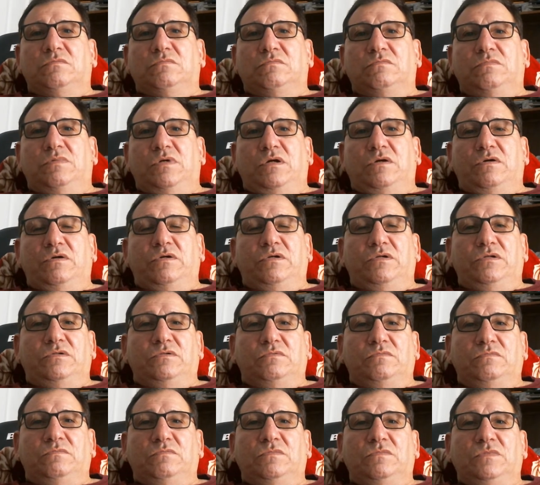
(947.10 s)
Baron.
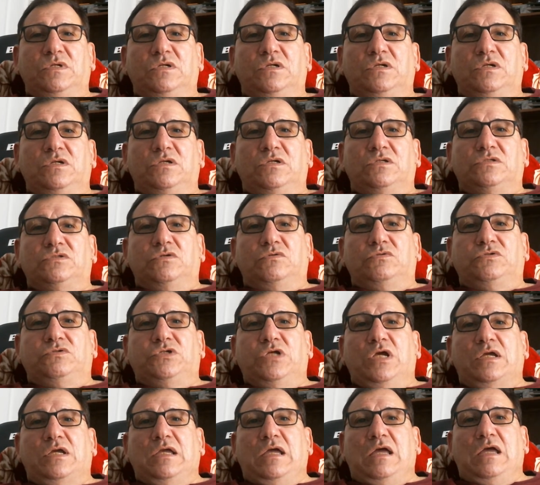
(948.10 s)
So
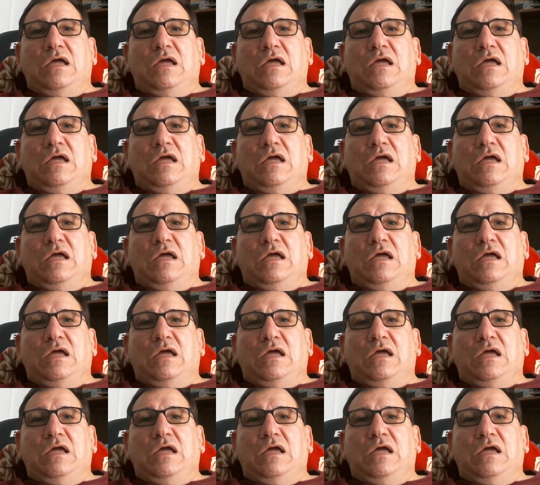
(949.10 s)
check